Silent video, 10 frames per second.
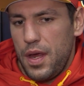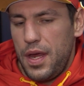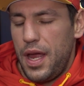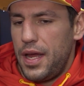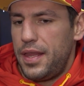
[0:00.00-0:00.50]

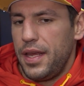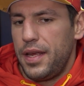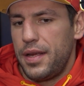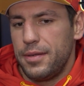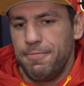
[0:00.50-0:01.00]
Yeah, I
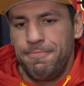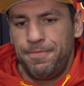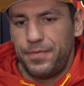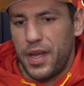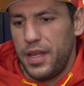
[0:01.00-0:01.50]
think
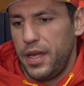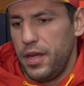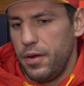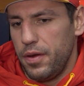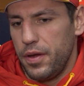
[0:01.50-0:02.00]
I think
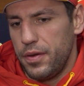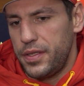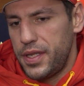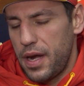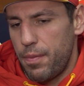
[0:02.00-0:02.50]
you, you
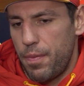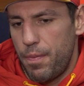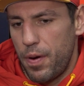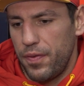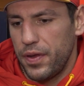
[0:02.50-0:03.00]
said
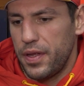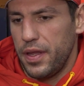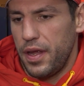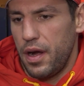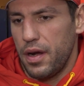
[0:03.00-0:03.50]
it perfectly
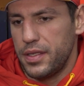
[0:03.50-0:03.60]
there.